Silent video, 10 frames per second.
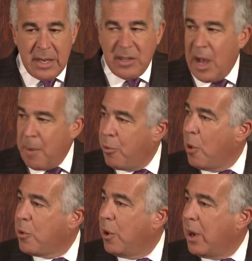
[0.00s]
Tom
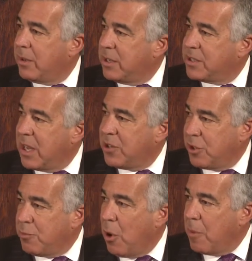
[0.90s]
Brokaw
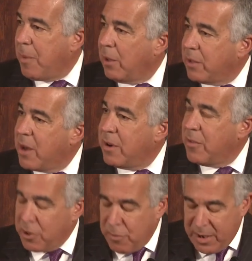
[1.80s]
essentially wrote about Leonard in
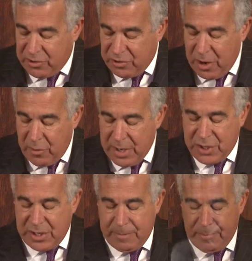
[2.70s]
The Greatest Generation.